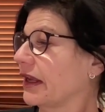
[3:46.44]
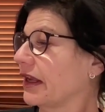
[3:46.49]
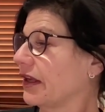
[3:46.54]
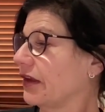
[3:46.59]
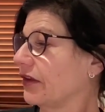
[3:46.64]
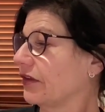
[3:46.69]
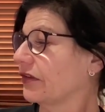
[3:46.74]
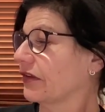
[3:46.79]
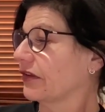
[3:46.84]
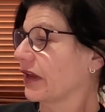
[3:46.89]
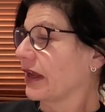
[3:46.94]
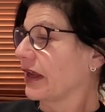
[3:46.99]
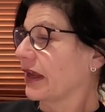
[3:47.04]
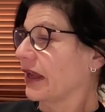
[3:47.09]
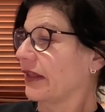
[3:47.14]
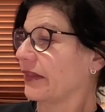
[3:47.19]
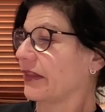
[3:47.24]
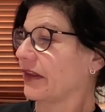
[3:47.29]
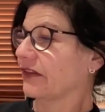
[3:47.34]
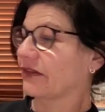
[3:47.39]
is
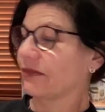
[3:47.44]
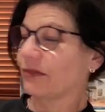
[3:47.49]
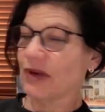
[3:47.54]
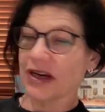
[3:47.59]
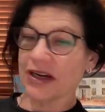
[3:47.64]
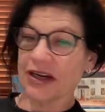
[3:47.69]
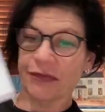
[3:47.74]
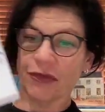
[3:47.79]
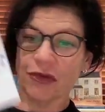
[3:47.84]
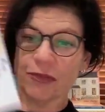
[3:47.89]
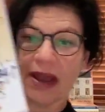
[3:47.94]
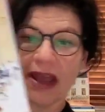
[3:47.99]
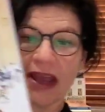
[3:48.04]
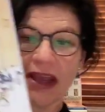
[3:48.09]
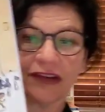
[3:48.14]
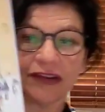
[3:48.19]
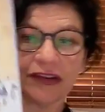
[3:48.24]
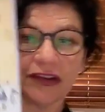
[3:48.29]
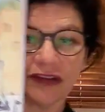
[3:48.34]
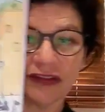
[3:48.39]
this wonderful
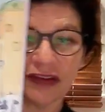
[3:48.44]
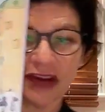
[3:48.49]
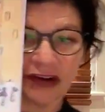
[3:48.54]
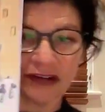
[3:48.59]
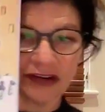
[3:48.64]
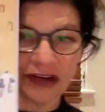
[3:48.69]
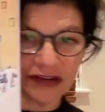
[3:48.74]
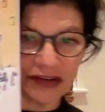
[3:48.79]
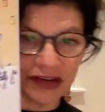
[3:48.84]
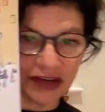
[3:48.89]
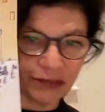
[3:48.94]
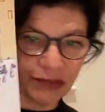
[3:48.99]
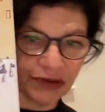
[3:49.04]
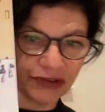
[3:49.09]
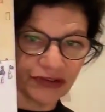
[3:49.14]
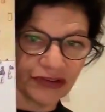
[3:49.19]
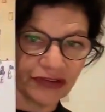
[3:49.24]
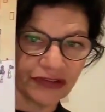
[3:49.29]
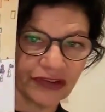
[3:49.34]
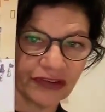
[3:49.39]
page that Terry did,
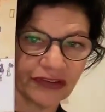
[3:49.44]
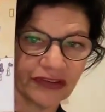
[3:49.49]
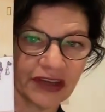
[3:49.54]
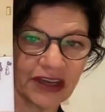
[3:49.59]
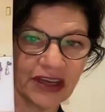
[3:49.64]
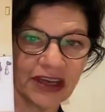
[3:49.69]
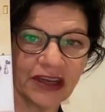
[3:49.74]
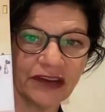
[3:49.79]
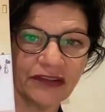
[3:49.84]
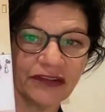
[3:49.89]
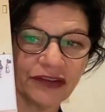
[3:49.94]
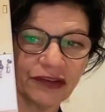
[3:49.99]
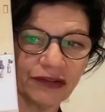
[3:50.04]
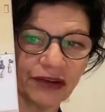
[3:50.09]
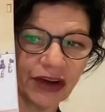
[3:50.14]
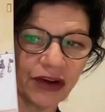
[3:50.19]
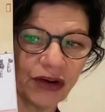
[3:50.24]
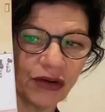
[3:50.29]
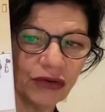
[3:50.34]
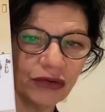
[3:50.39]
which is just kids
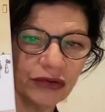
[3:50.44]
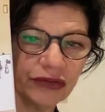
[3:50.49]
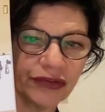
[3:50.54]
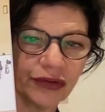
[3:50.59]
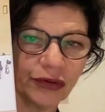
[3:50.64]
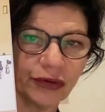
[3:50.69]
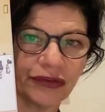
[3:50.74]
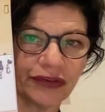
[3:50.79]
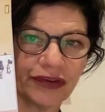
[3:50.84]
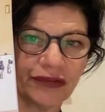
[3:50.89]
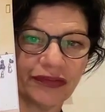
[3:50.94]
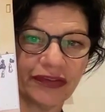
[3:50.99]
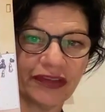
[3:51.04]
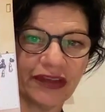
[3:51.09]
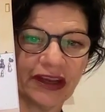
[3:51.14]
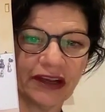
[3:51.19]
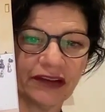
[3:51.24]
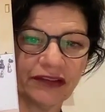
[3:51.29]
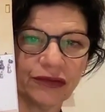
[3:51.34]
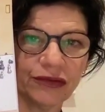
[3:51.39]
doing all sorts of
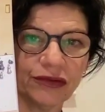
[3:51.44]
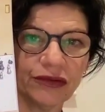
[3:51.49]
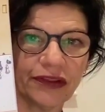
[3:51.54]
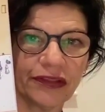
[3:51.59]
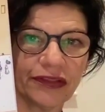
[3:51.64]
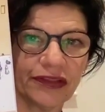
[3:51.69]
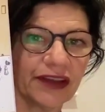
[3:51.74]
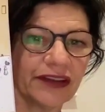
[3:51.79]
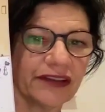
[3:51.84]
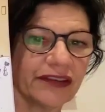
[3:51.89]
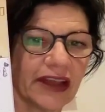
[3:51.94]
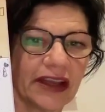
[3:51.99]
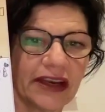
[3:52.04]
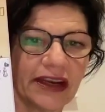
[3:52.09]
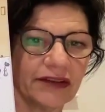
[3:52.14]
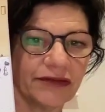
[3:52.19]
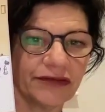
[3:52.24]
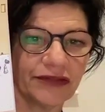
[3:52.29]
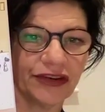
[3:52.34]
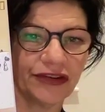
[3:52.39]
things, all the things they
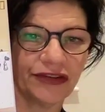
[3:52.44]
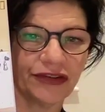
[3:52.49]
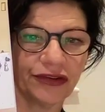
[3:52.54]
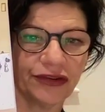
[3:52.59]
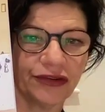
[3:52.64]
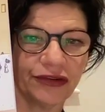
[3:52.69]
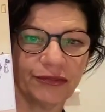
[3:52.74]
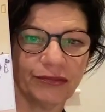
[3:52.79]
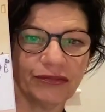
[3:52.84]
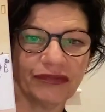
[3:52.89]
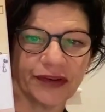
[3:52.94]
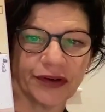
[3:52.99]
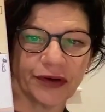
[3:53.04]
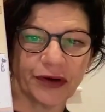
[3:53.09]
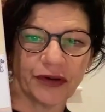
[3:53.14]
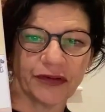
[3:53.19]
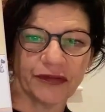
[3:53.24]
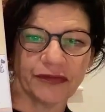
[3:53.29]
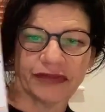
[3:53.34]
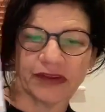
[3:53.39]
love to do,
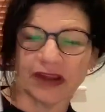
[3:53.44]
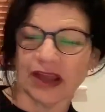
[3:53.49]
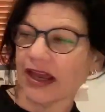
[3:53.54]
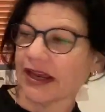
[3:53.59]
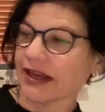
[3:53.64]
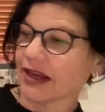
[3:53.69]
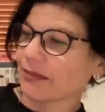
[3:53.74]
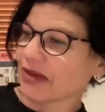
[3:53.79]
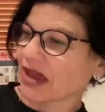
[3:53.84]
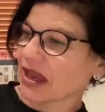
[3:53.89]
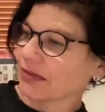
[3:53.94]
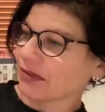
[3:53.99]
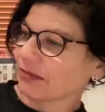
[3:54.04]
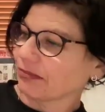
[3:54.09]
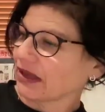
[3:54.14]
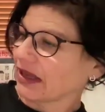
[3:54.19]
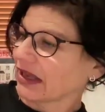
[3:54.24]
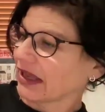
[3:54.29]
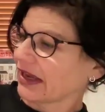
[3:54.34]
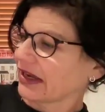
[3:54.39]
flying a paper
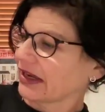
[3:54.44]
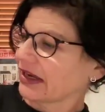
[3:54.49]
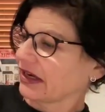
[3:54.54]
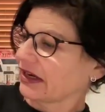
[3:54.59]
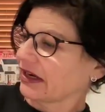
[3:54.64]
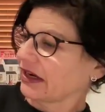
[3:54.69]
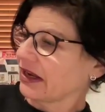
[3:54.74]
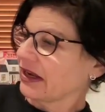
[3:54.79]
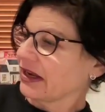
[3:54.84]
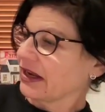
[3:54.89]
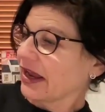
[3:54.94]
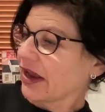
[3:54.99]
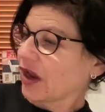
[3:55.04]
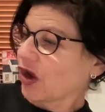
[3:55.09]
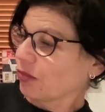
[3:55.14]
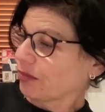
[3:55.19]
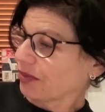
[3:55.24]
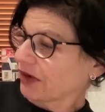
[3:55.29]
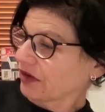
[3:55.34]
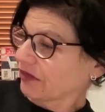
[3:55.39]
plane,
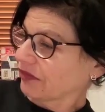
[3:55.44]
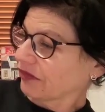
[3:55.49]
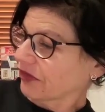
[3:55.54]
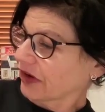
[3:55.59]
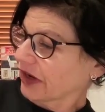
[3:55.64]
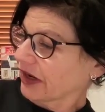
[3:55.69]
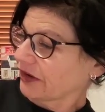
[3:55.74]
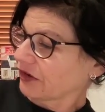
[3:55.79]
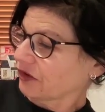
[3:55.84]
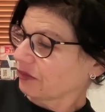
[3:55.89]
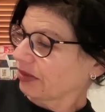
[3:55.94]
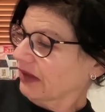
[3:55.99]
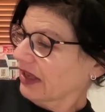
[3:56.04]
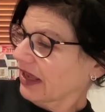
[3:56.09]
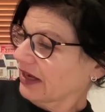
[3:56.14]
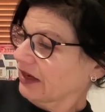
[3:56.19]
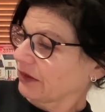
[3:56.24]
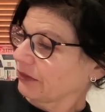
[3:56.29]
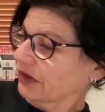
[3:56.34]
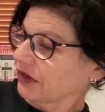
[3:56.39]
helping a friend,
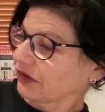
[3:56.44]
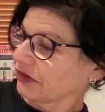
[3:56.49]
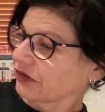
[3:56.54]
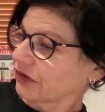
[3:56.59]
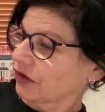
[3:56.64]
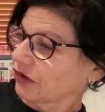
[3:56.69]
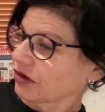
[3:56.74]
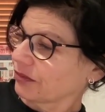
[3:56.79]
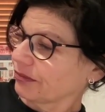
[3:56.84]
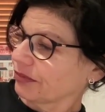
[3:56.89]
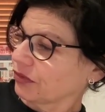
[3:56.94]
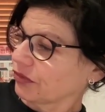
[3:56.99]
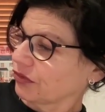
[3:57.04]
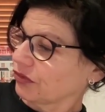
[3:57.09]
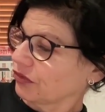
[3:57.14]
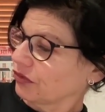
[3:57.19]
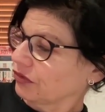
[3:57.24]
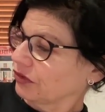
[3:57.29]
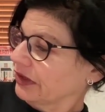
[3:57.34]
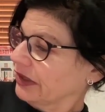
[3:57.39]
playing with a soccer
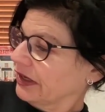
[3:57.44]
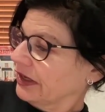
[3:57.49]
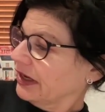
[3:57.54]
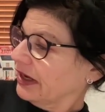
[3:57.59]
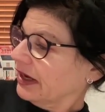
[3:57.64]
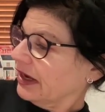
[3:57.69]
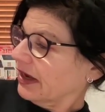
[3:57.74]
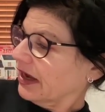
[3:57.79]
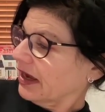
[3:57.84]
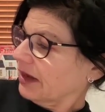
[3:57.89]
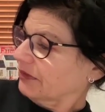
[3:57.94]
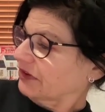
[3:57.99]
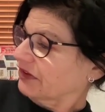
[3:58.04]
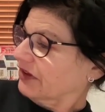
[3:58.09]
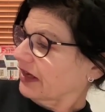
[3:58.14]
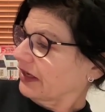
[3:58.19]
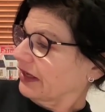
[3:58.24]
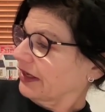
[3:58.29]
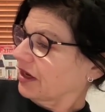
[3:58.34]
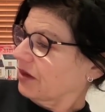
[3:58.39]
ball,
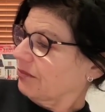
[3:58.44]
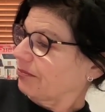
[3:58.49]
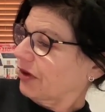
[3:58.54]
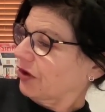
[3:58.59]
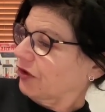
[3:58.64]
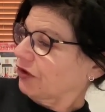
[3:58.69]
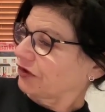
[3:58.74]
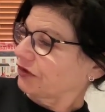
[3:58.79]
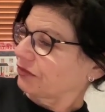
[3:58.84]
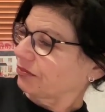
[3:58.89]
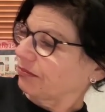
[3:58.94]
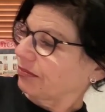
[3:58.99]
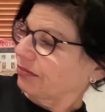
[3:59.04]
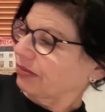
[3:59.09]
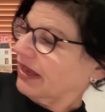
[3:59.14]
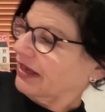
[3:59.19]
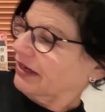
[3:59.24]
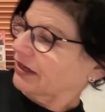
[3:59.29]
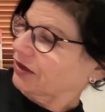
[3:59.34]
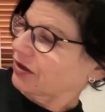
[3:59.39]
sailing a boat,
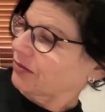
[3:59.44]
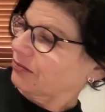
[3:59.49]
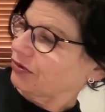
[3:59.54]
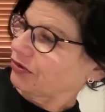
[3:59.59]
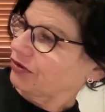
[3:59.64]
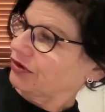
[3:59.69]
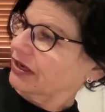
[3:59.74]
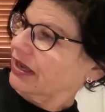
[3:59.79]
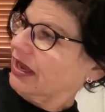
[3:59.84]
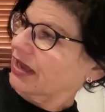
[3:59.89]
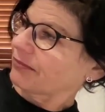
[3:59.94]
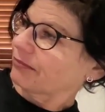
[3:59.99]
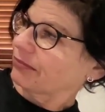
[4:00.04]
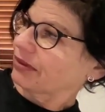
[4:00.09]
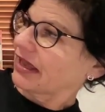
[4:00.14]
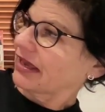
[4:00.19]
playing a computer game,